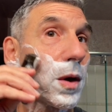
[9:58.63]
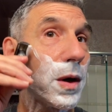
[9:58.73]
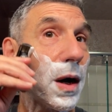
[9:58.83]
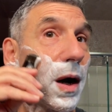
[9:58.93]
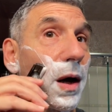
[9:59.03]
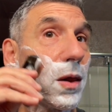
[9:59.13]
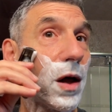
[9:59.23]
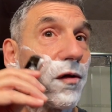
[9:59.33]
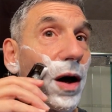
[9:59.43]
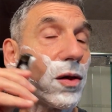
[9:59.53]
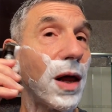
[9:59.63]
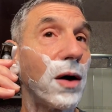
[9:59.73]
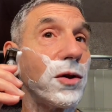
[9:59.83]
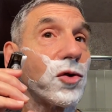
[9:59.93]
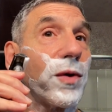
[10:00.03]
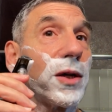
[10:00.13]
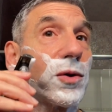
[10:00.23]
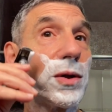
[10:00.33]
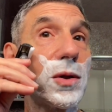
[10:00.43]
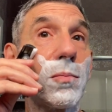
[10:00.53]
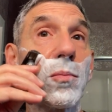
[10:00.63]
Yeah, I love how loud this razor is.